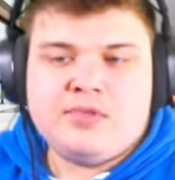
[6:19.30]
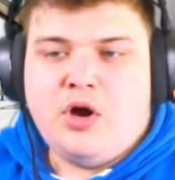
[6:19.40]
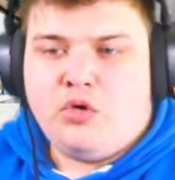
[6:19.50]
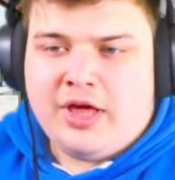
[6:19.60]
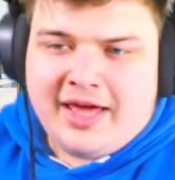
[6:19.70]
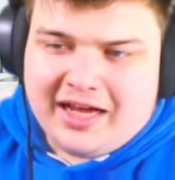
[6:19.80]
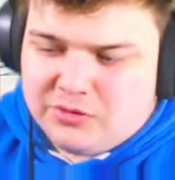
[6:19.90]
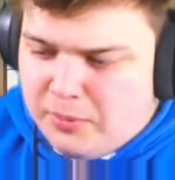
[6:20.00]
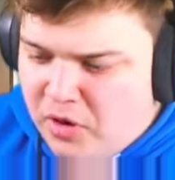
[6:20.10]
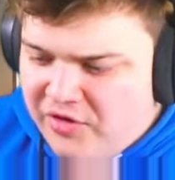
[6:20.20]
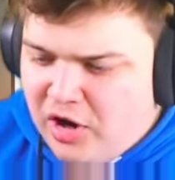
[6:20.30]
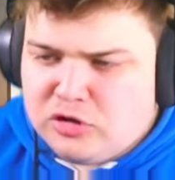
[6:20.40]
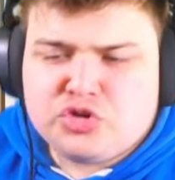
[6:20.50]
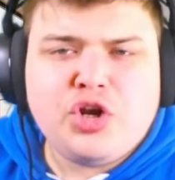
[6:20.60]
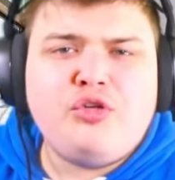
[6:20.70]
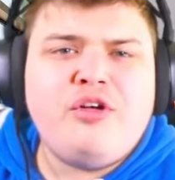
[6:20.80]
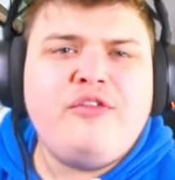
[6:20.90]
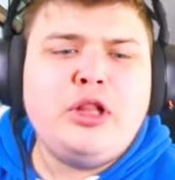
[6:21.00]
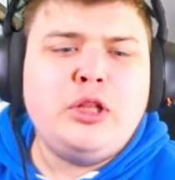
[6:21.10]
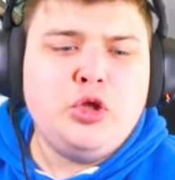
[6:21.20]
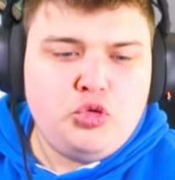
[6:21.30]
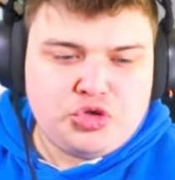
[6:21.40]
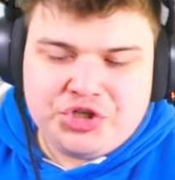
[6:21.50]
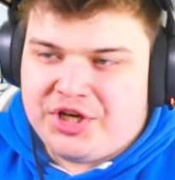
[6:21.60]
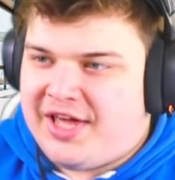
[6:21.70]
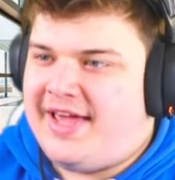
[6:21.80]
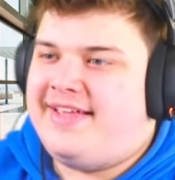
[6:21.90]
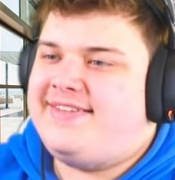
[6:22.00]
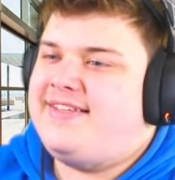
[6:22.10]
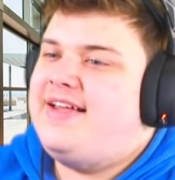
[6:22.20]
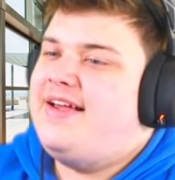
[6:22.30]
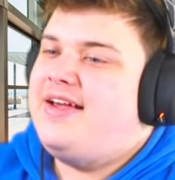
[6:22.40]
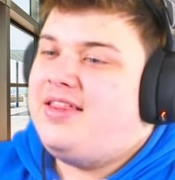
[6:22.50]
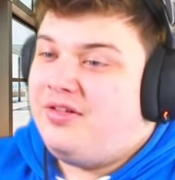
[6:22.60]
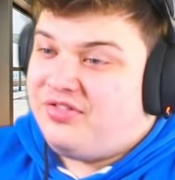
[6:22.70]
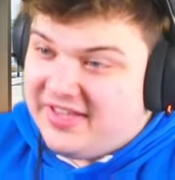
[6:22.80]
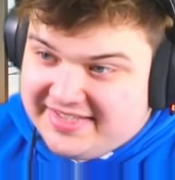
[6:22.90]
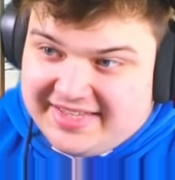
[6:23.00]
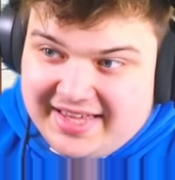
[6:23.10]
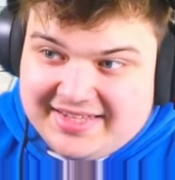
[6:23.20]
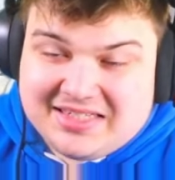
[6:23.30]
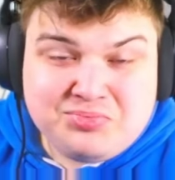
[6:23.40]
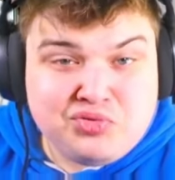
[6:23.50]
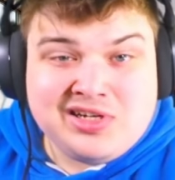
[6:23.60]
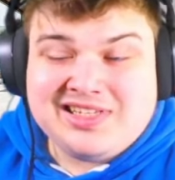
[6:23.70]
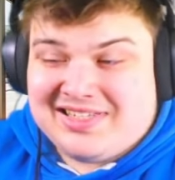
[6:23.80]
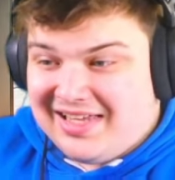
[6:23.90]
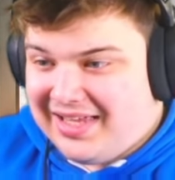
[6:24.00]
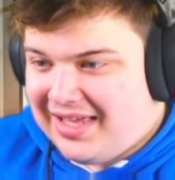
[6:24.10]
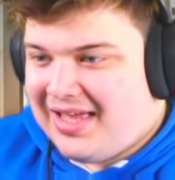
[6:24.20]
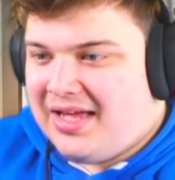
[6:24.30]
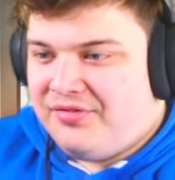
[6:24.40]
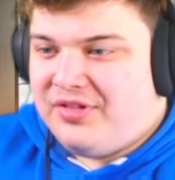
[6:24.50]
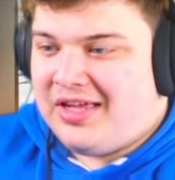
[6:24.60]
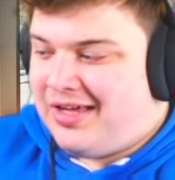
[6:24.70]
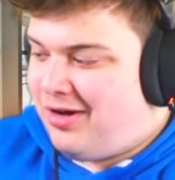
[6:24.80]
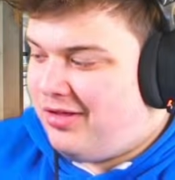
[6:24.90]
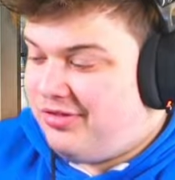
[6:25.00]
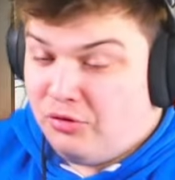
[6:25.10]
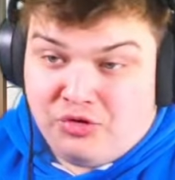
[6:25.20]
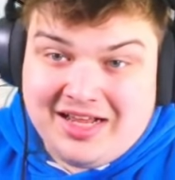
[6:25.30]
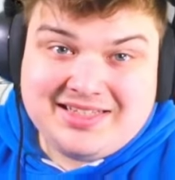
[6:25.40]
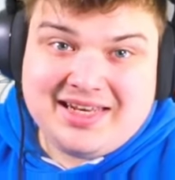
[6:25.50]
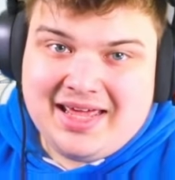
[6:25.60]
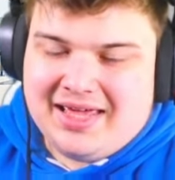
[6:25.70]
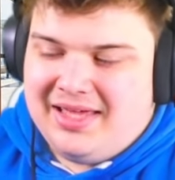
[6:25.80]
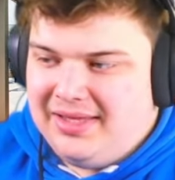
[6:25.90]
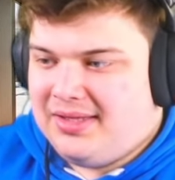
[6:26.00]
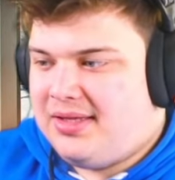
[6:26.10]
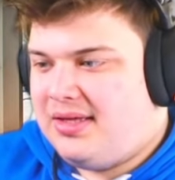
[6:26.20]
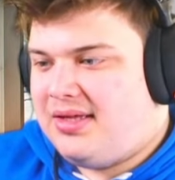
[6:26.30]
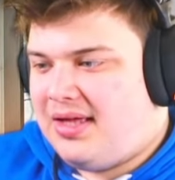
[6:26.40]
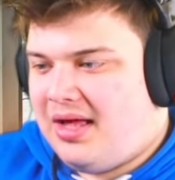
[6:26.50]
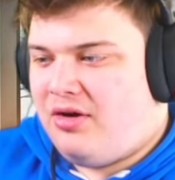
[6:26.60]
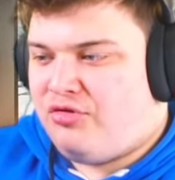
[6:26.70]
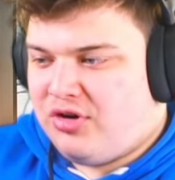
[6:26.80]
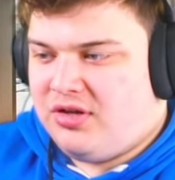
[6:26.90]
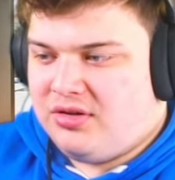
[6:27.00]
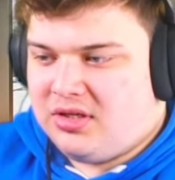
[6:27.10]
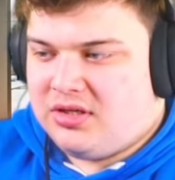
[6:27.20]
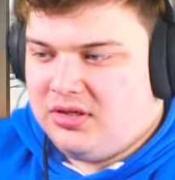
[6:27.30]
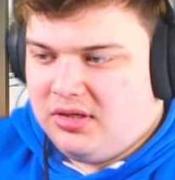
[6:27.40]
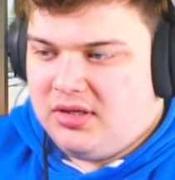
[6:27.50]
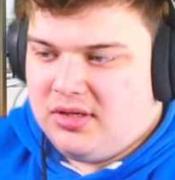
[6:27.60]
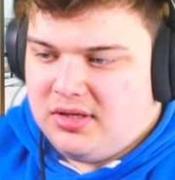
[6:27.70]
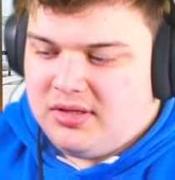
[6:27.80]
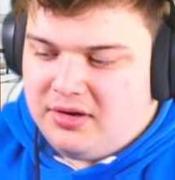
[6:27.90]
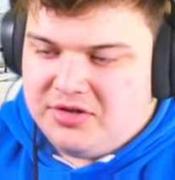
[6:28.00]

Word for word: Okay guys, we're moving on to the Revolution case. Now this case is pretty sick. The, the reds in here are really, really good. There is